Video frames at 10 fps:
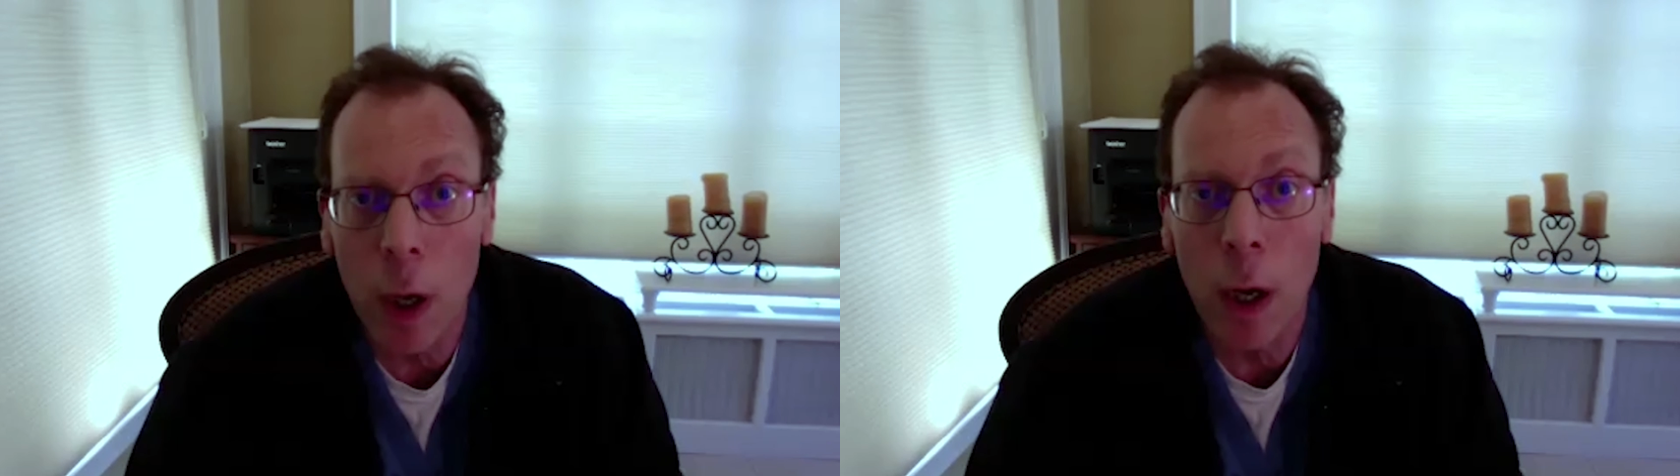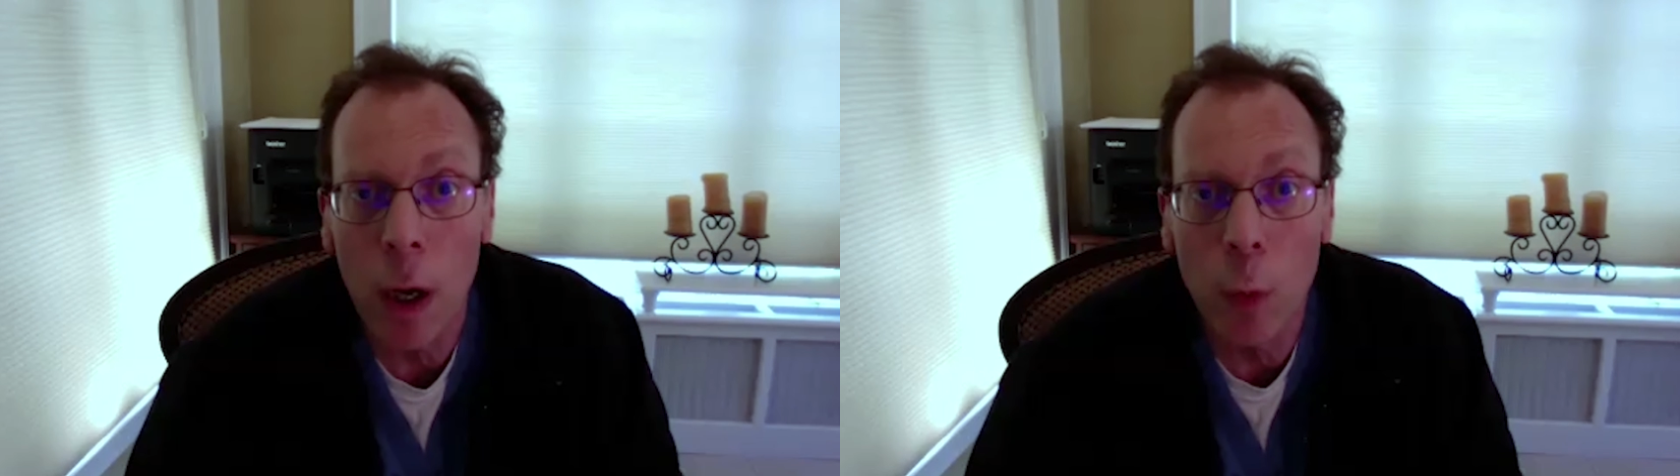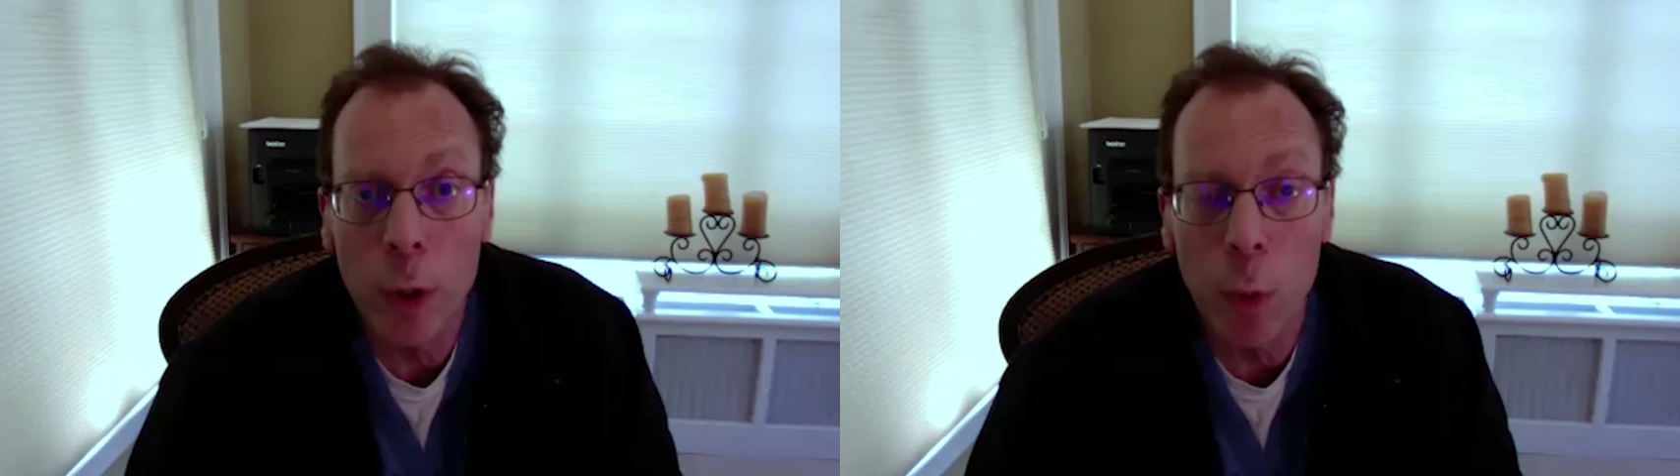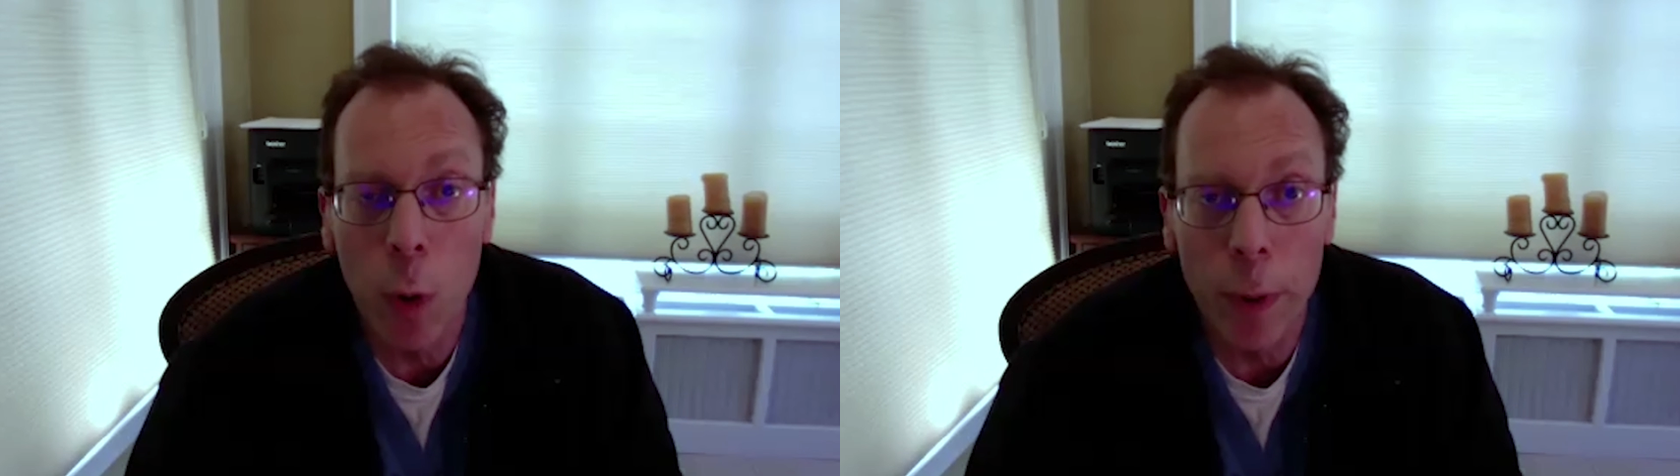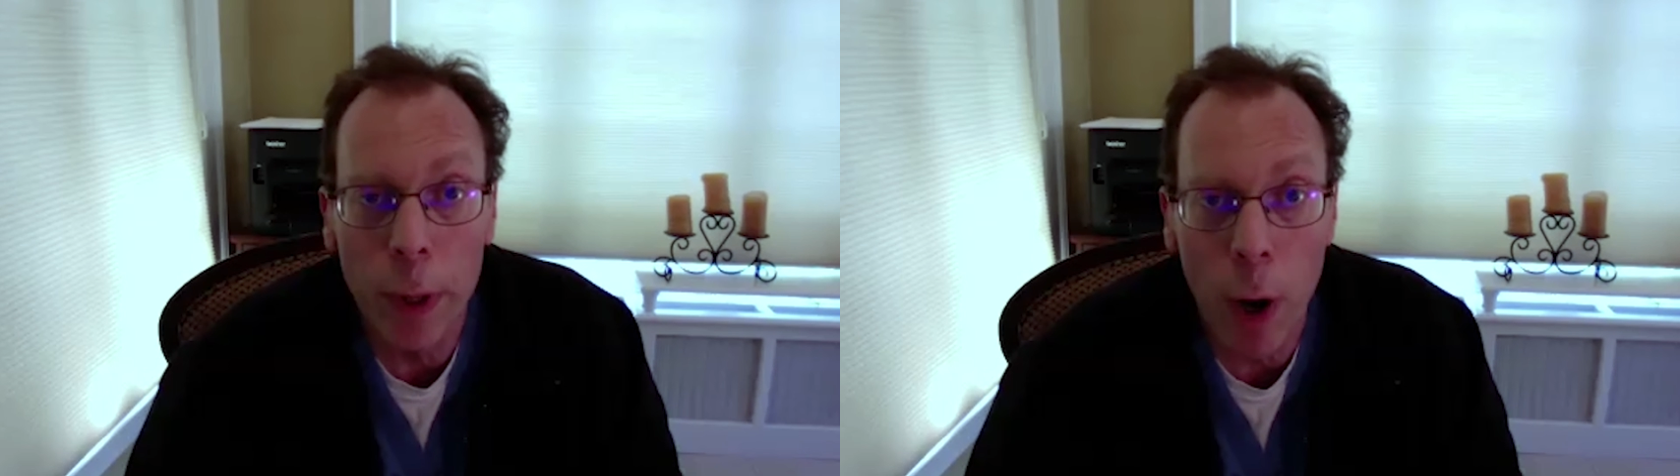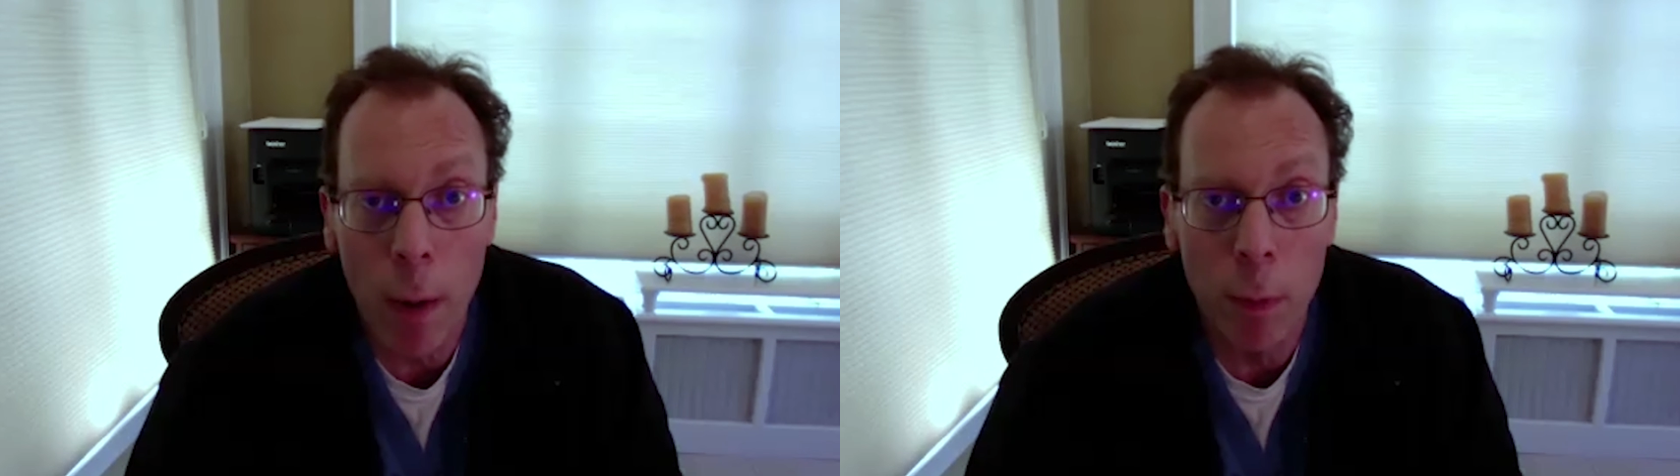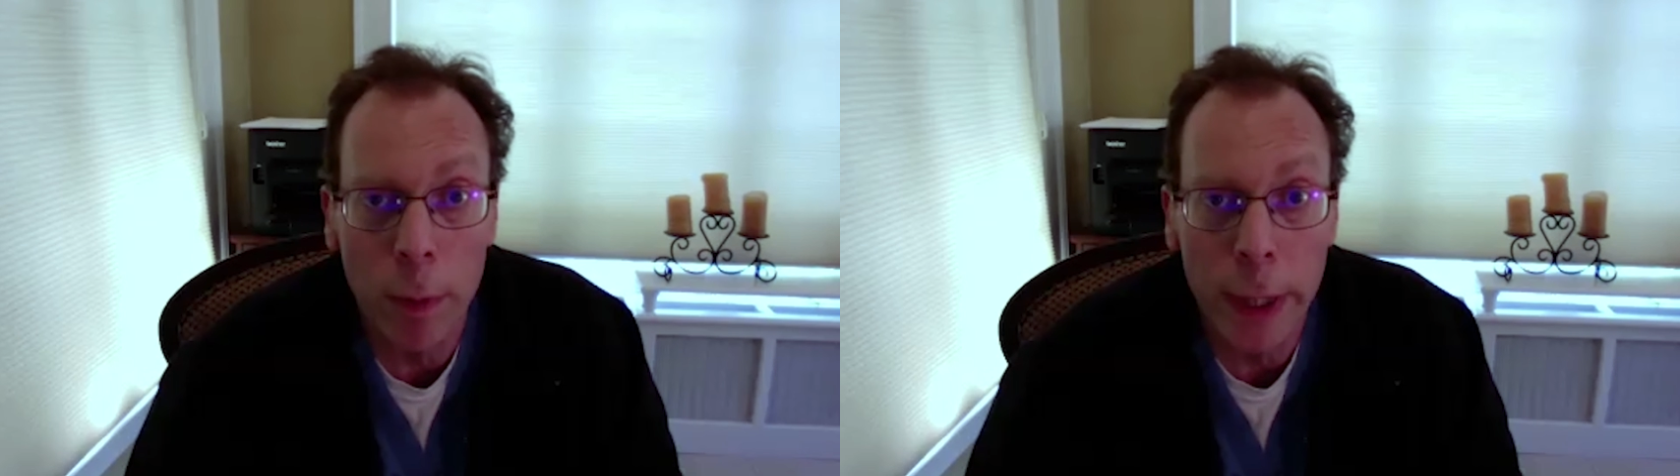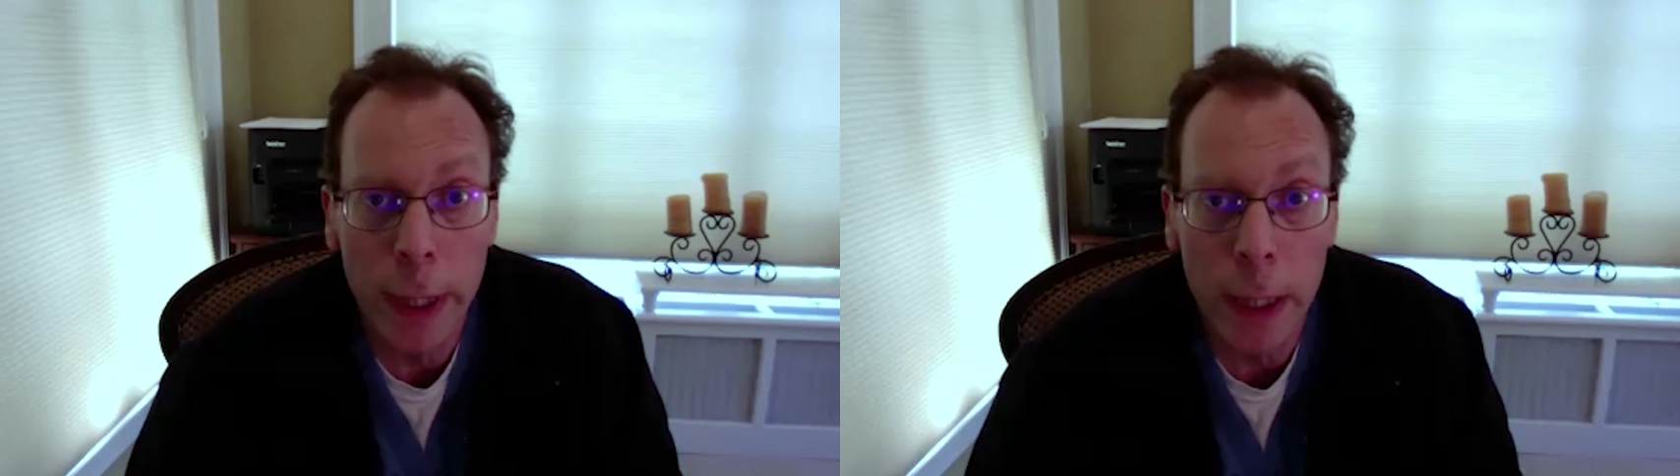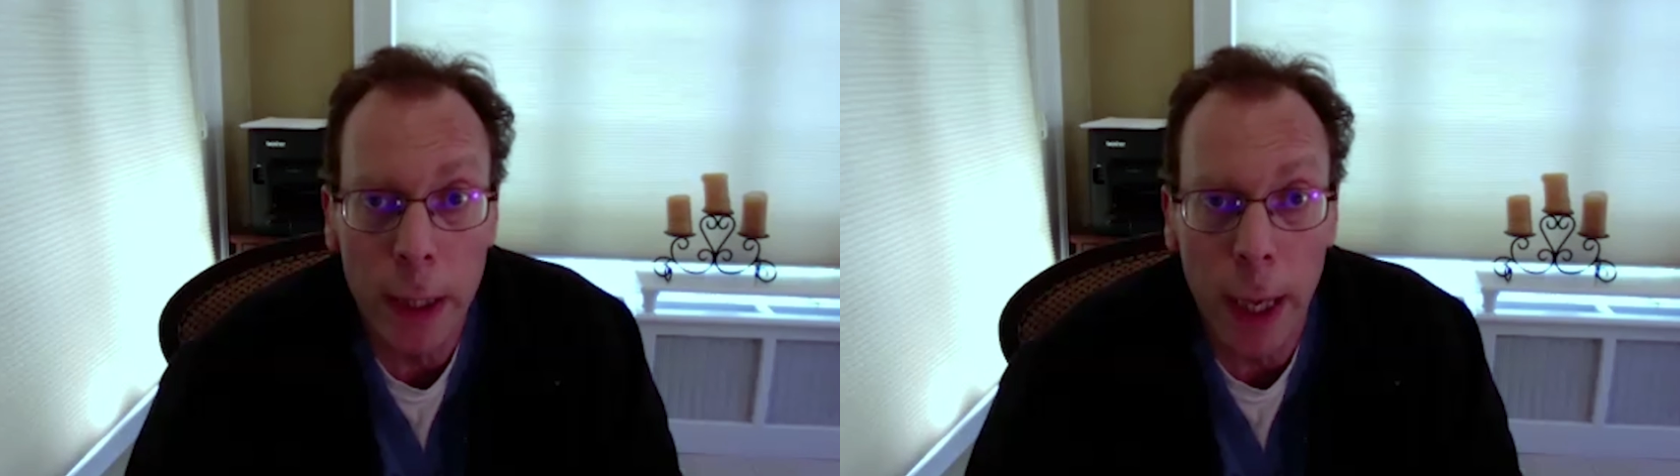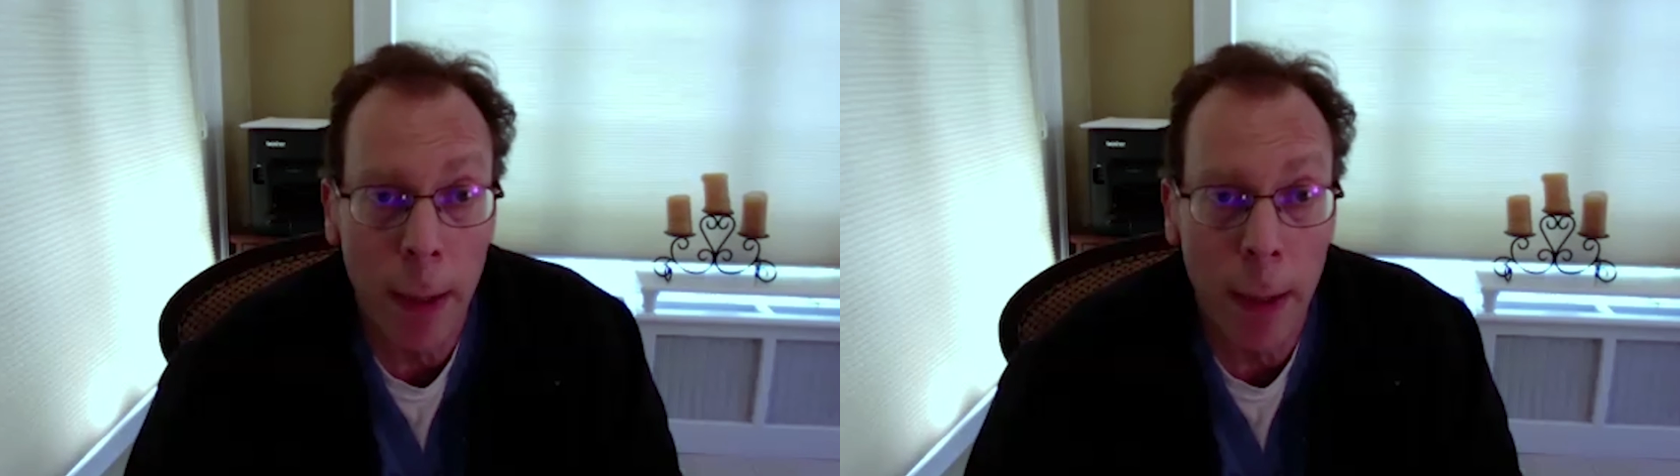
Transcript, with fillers: uh, which won't be probably